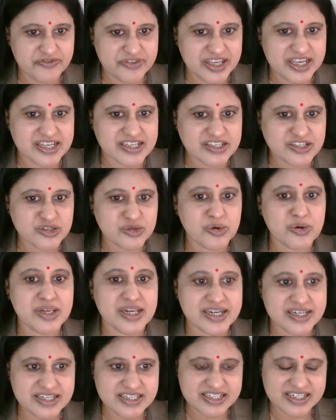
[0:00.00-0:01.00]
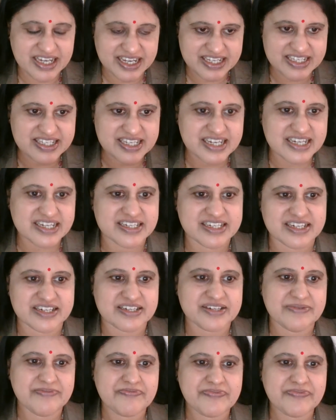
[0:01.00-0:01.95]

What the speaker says: things, so let us dissect it.